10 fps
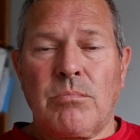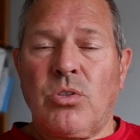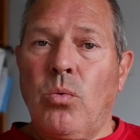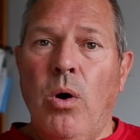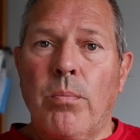
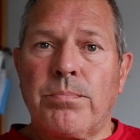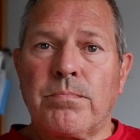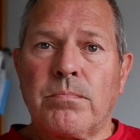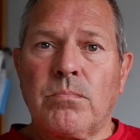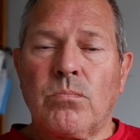How
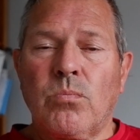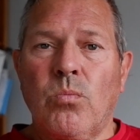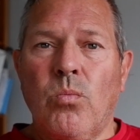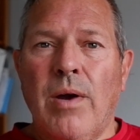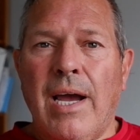
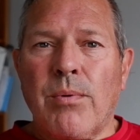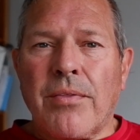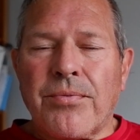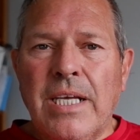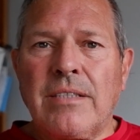I
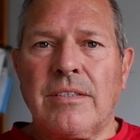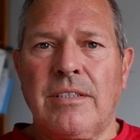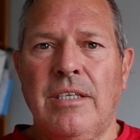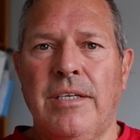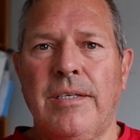think they
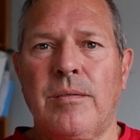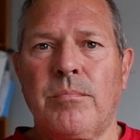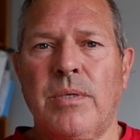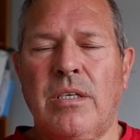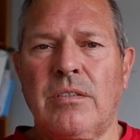did it,
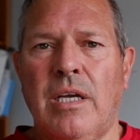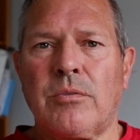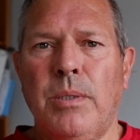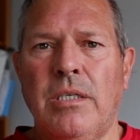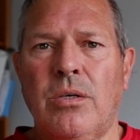because that's
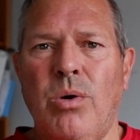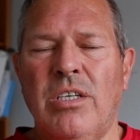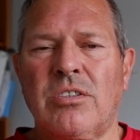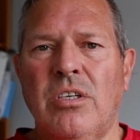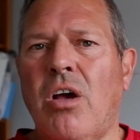been a
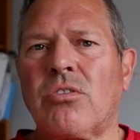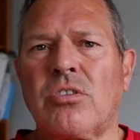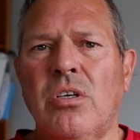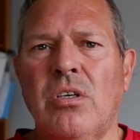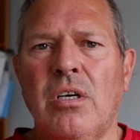question.
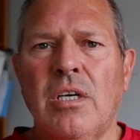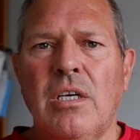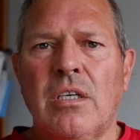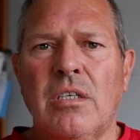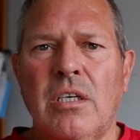Also
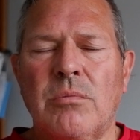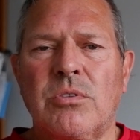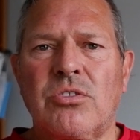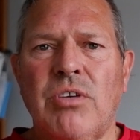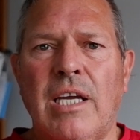
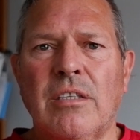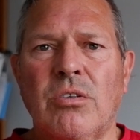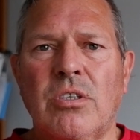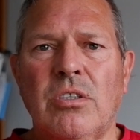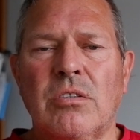to try and
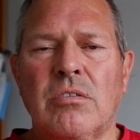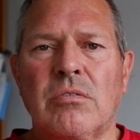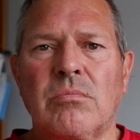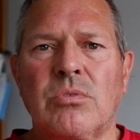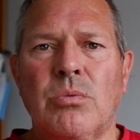look at
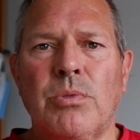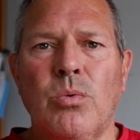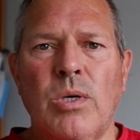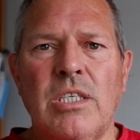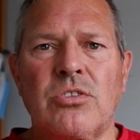some of the
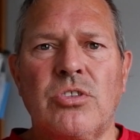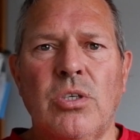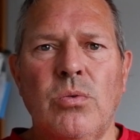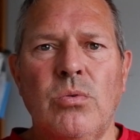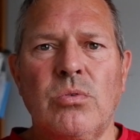words
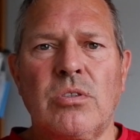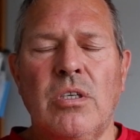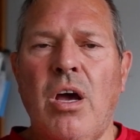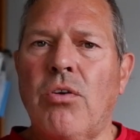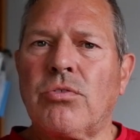used, and
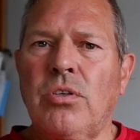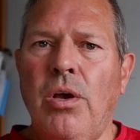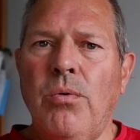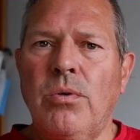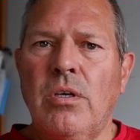
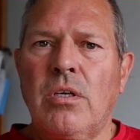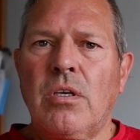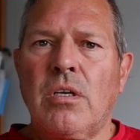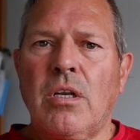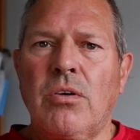also
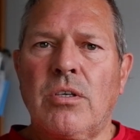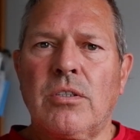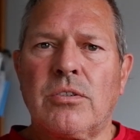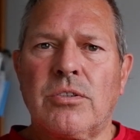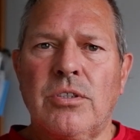look
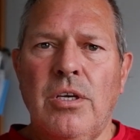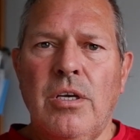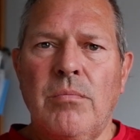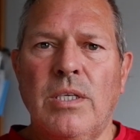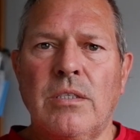
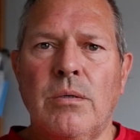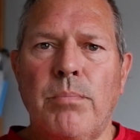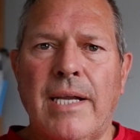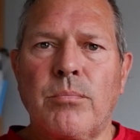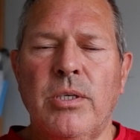at when you're a
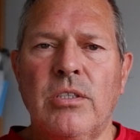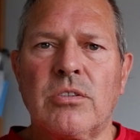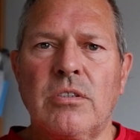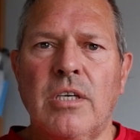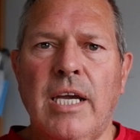bad
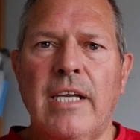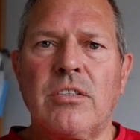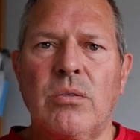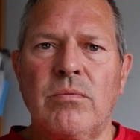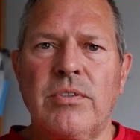person you get
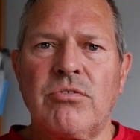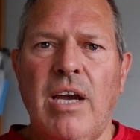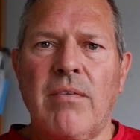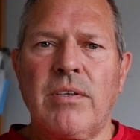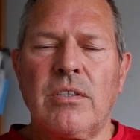done for
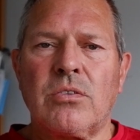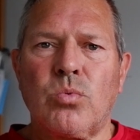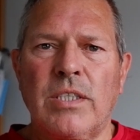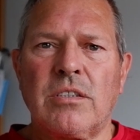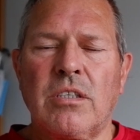driving at
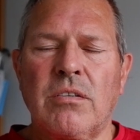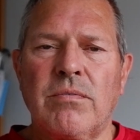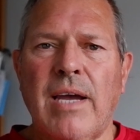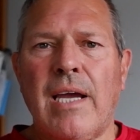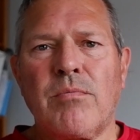
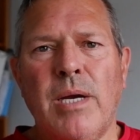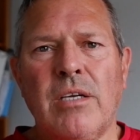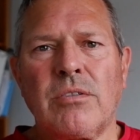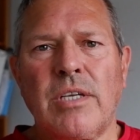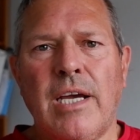25
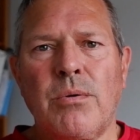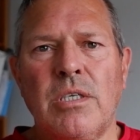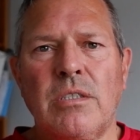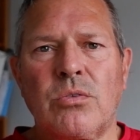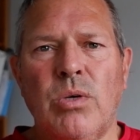miles an hour
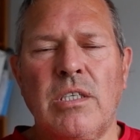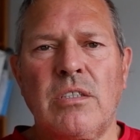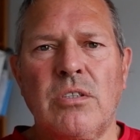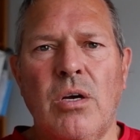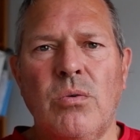in a 20
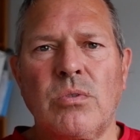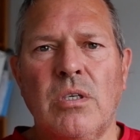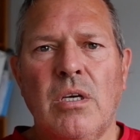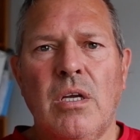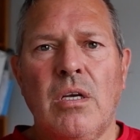zone
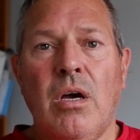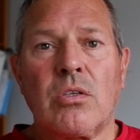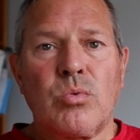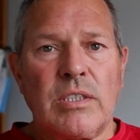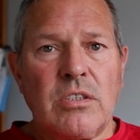or
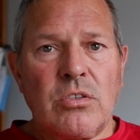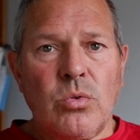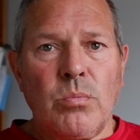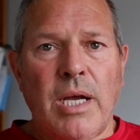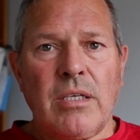
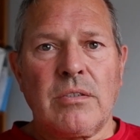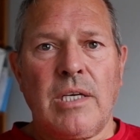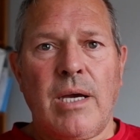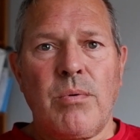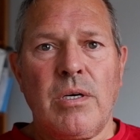22 miles an
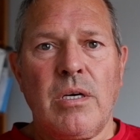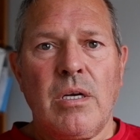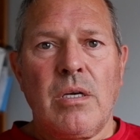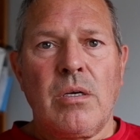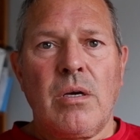hour.
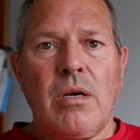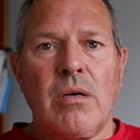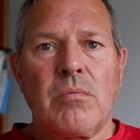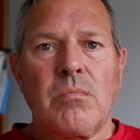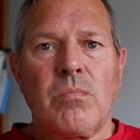
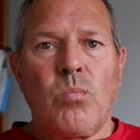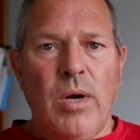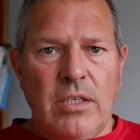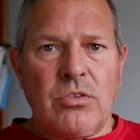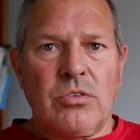
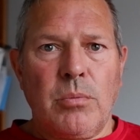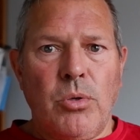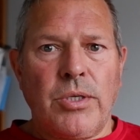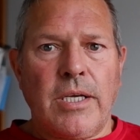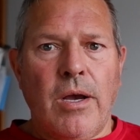Where does your
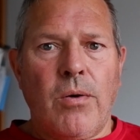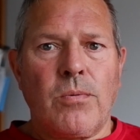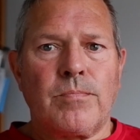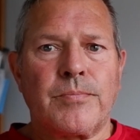money go?